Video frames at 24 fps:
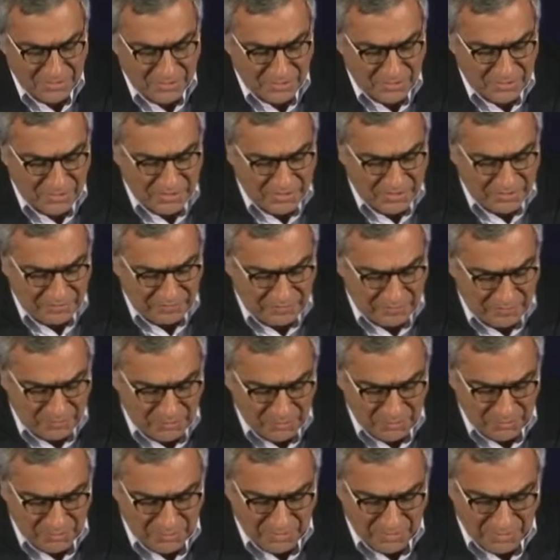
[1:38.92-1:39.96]
So
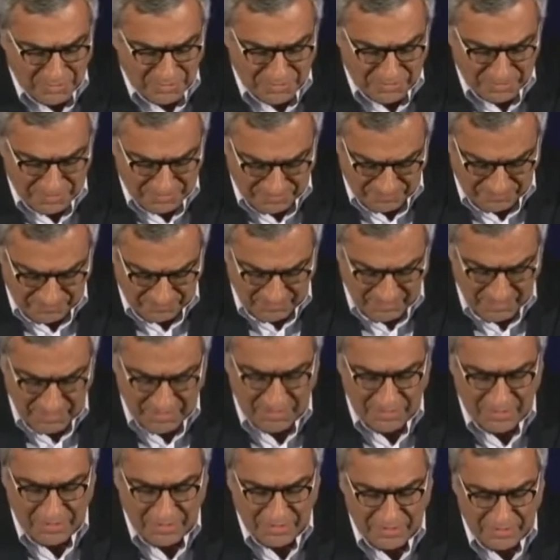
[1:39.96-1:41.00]
if you,
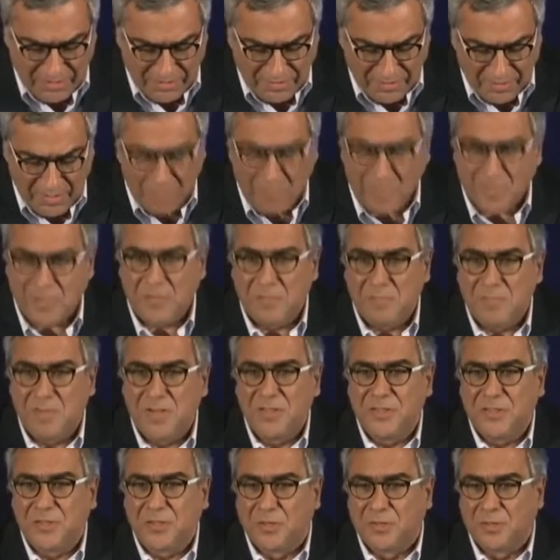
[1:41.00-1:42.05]
about a
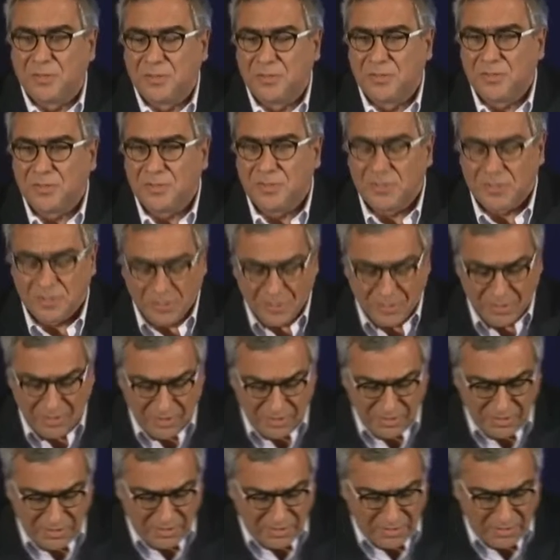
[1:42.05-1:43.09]
month ago,
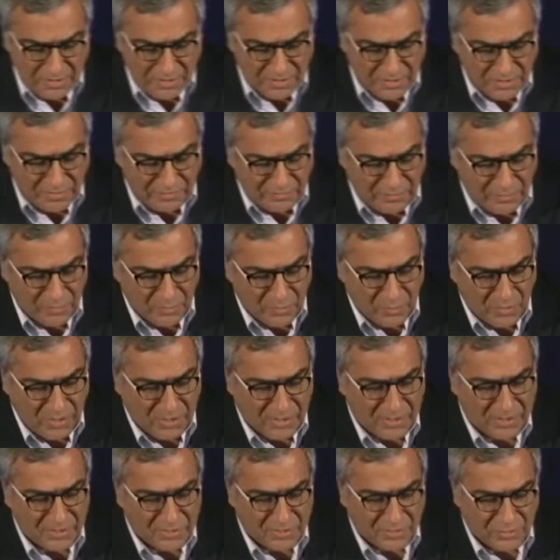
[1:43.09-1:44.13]
if you
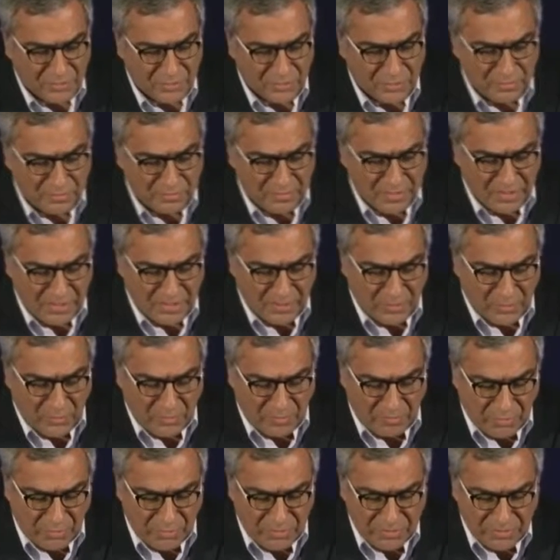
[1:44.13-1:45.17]
read the McGill
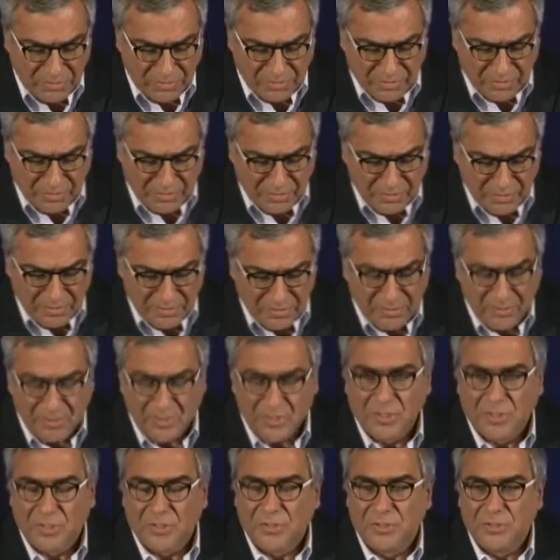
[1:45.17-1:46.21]
Reporter,
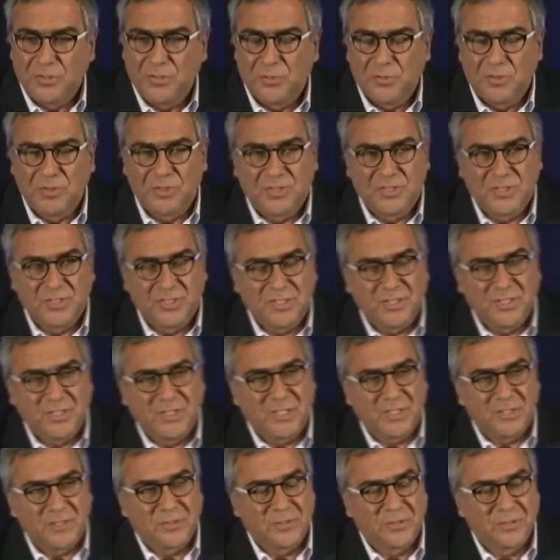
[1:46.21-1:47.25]
you would see
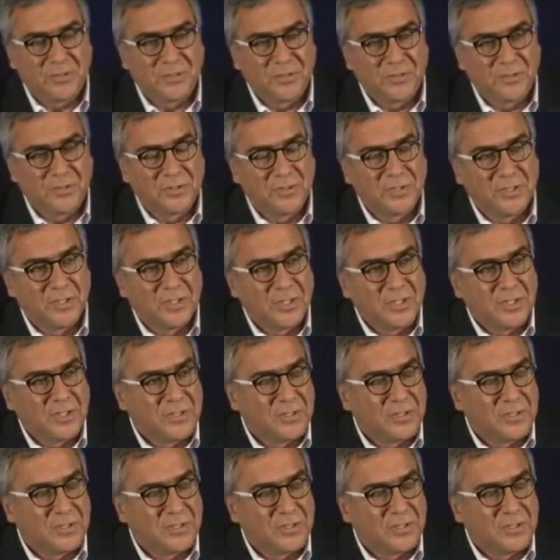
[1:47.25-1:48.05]
that the